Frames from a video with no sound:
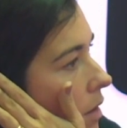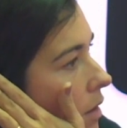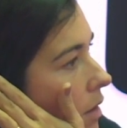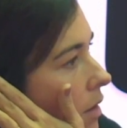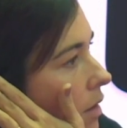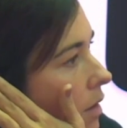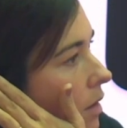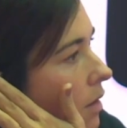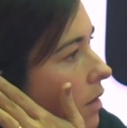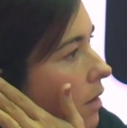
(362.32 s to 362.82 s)

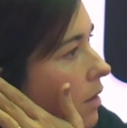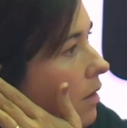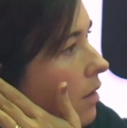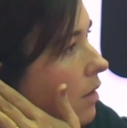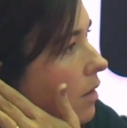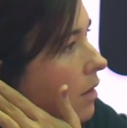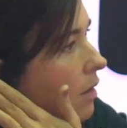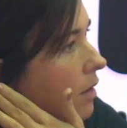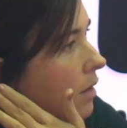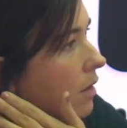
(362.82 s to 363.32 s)
series of
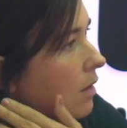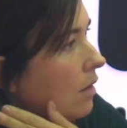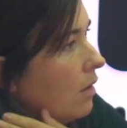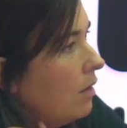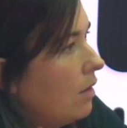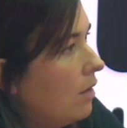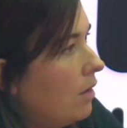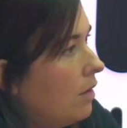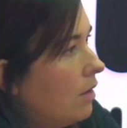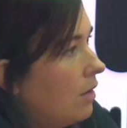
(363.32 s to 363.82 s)
conditions and
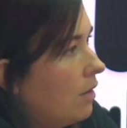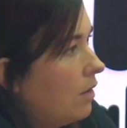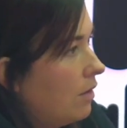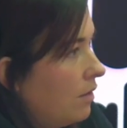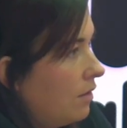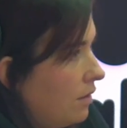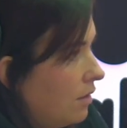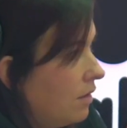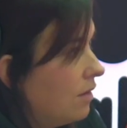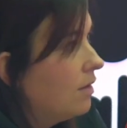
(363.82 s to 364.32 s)
disorders.
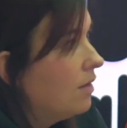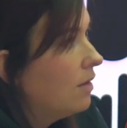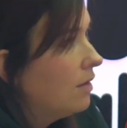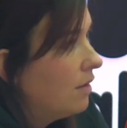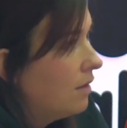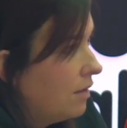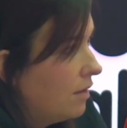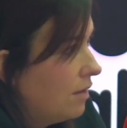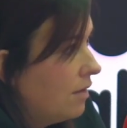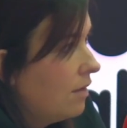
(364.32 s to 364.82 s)
Did you say,
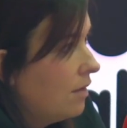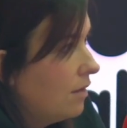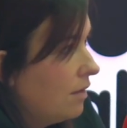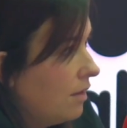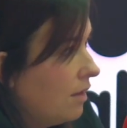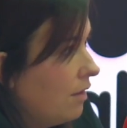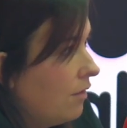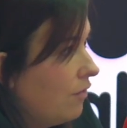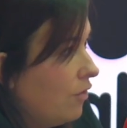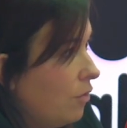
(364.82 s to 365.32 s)
okay, if you meet
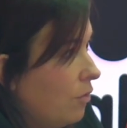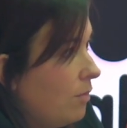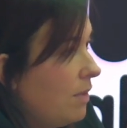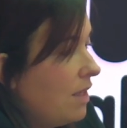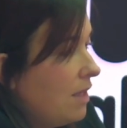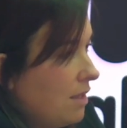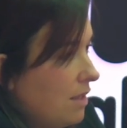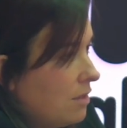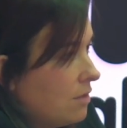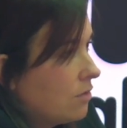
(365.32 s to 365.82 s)
these
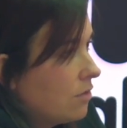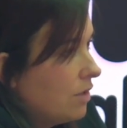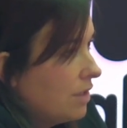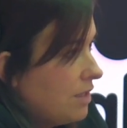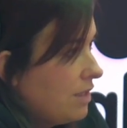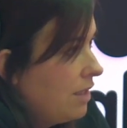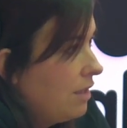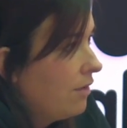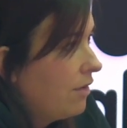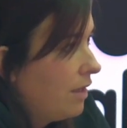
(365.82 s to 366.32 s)
criteria, you
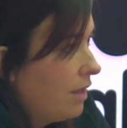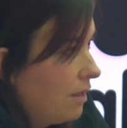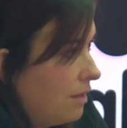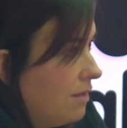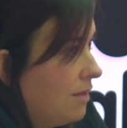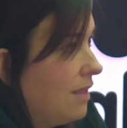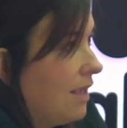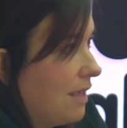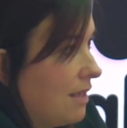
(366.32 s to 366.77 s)
have this,